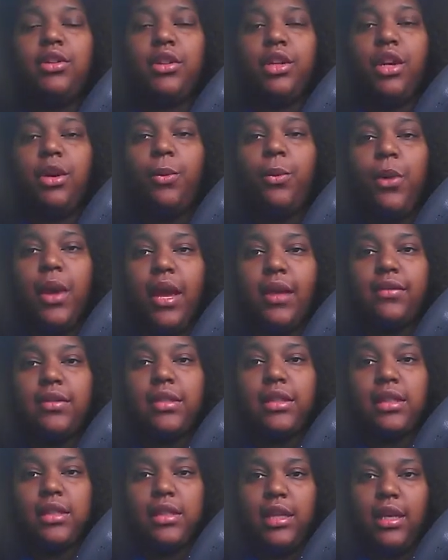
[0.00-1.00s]
your
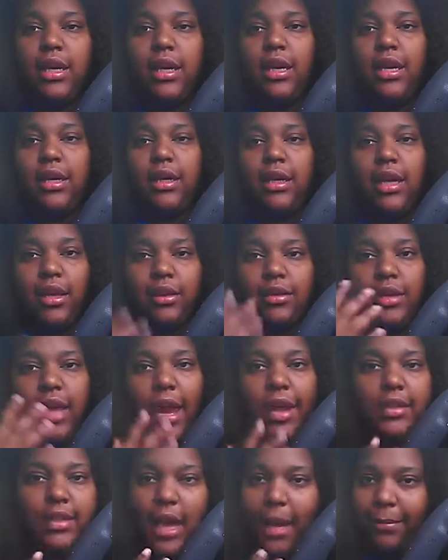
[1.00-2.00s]
wefts to get
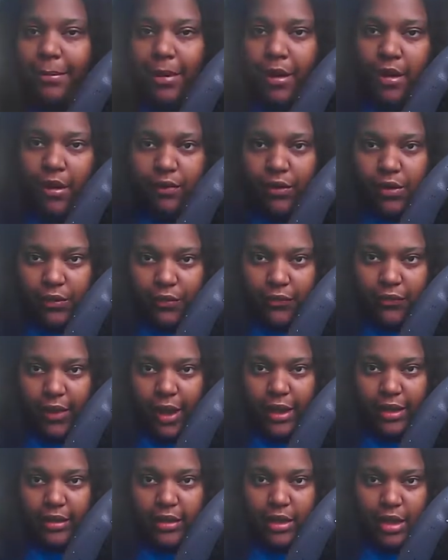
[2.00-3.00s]
that type of
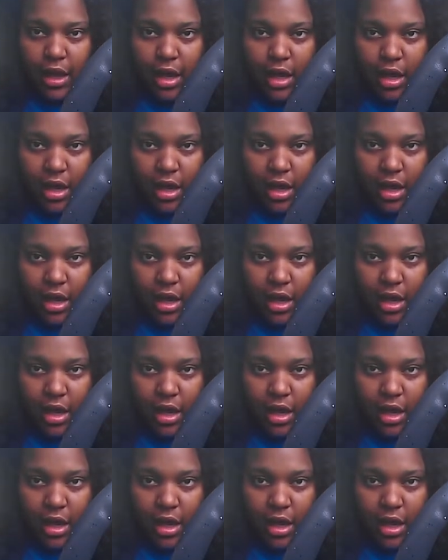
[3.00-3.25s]
effect.